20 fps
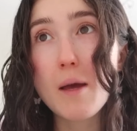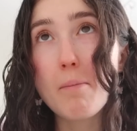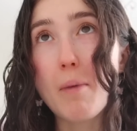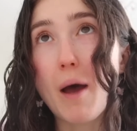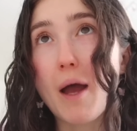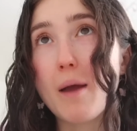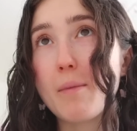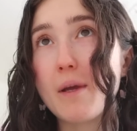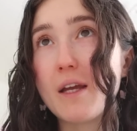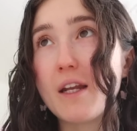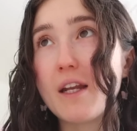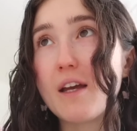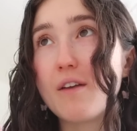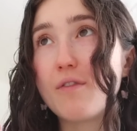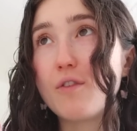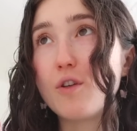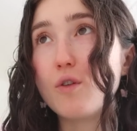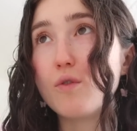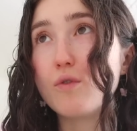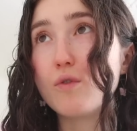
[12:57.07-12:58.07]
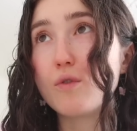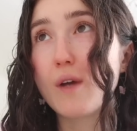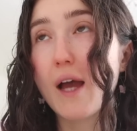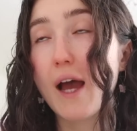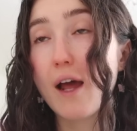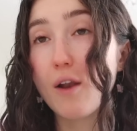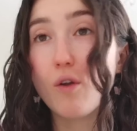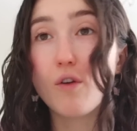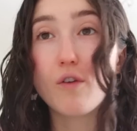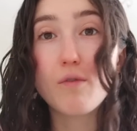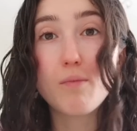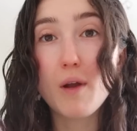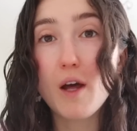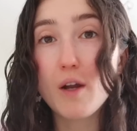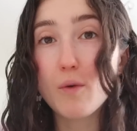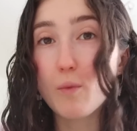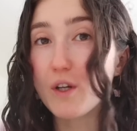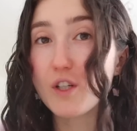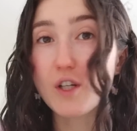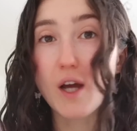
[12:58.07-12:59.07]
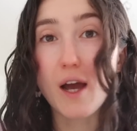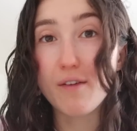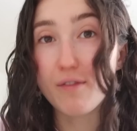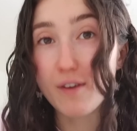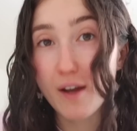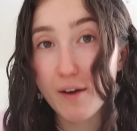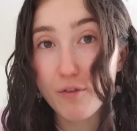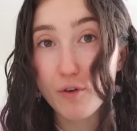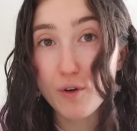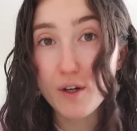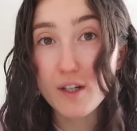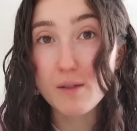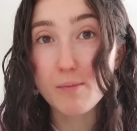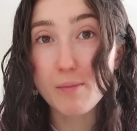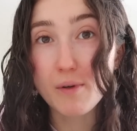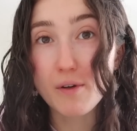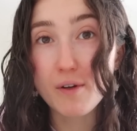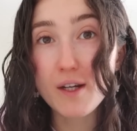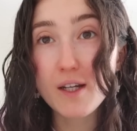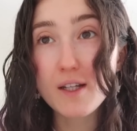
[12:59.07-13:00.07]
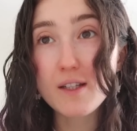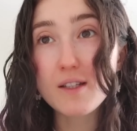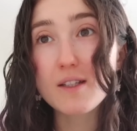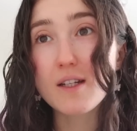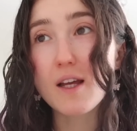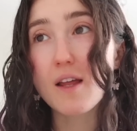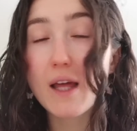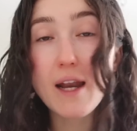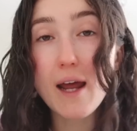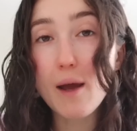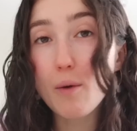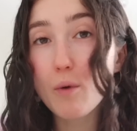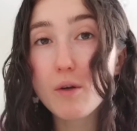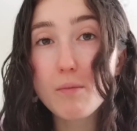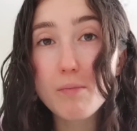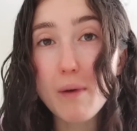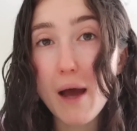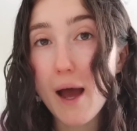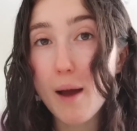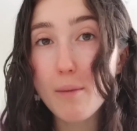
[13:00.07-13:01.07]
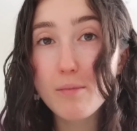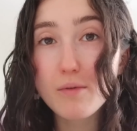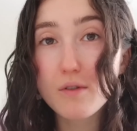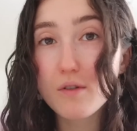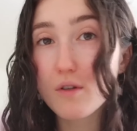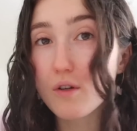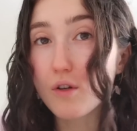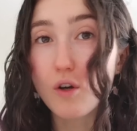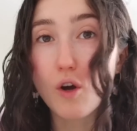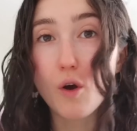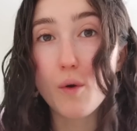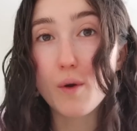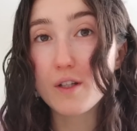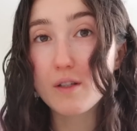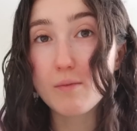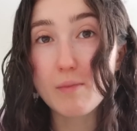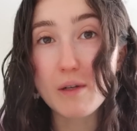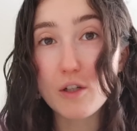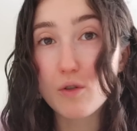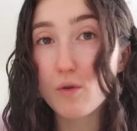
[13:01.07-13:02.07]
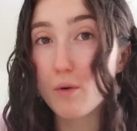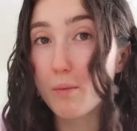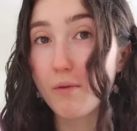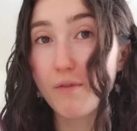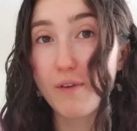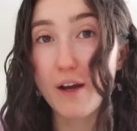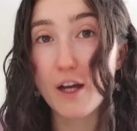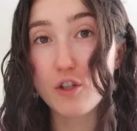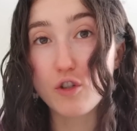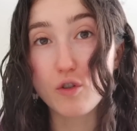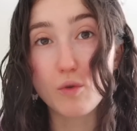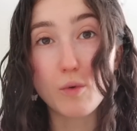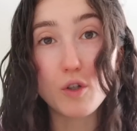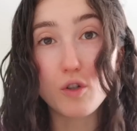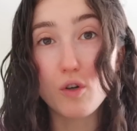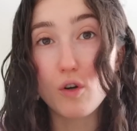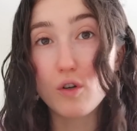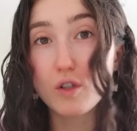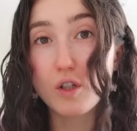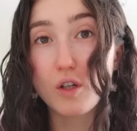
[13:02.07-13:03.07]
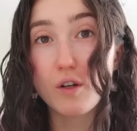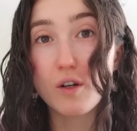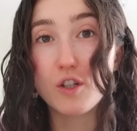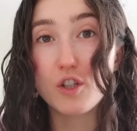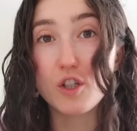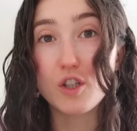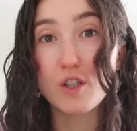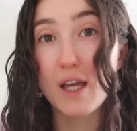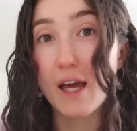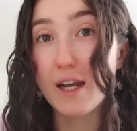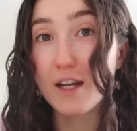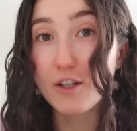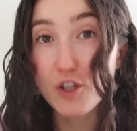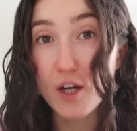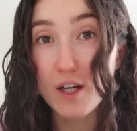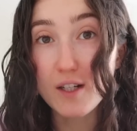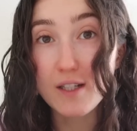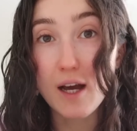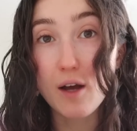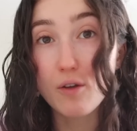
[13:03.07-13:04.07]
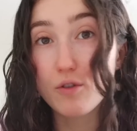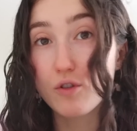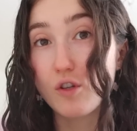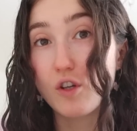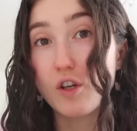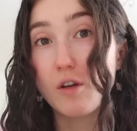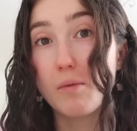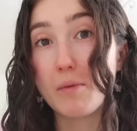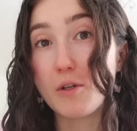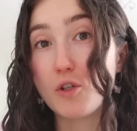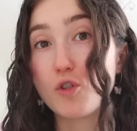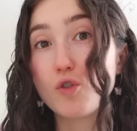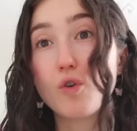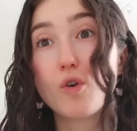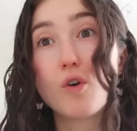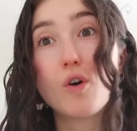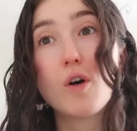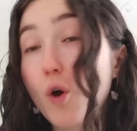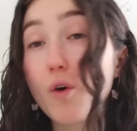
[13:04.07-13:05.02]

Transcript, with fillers: But I mean, if you do get a lot of blood, which I've never experienced, then I would perhaps go and speak to a professional, a doctor, and just get it checked out so you can be sure.